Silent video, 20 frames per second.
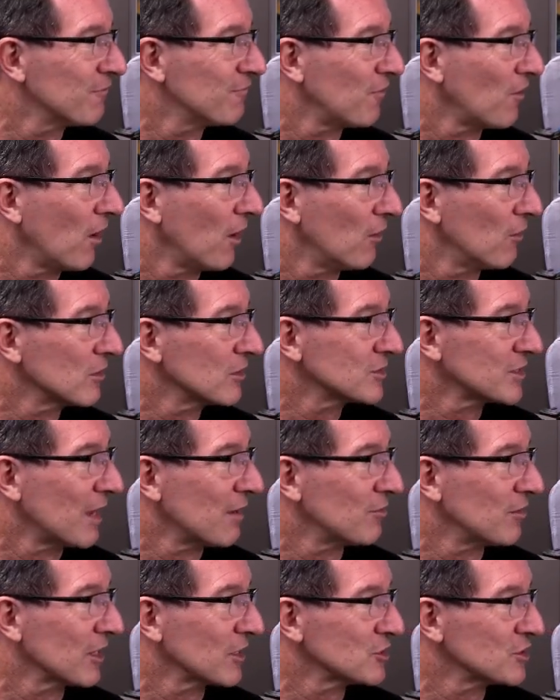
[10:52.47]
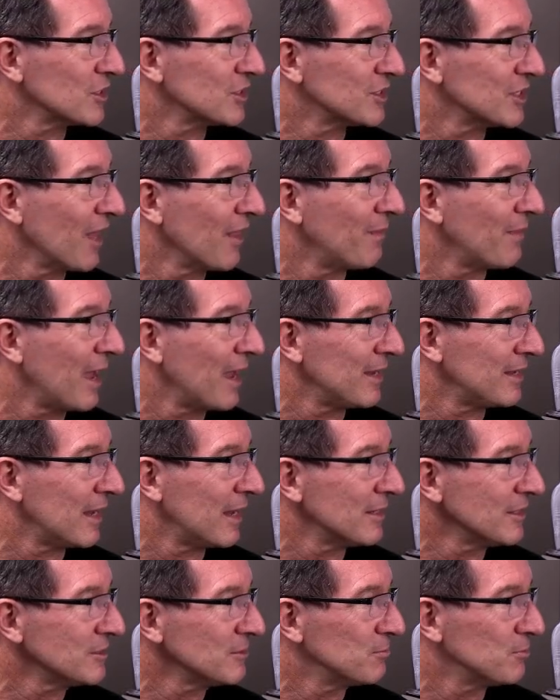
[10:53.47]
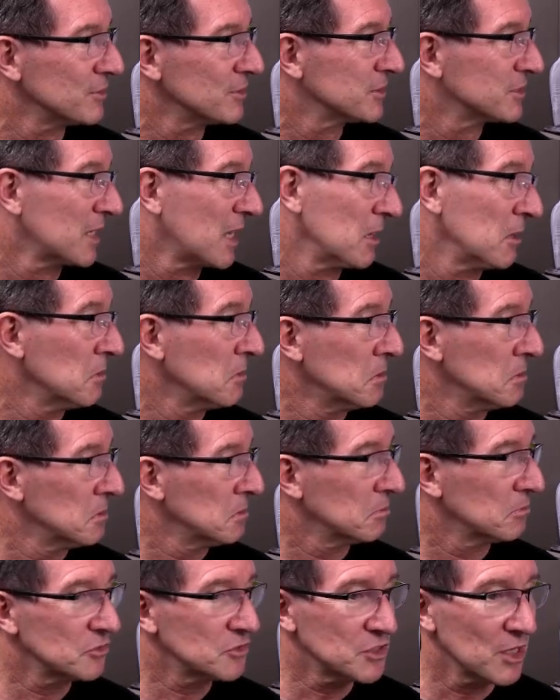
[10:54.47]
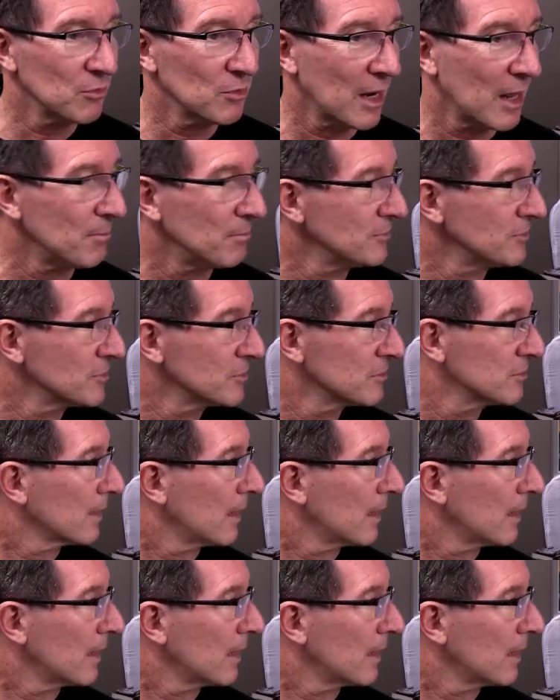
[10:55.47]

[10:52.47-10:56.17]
file because I haven't actually done that yet, but we'll see what happens.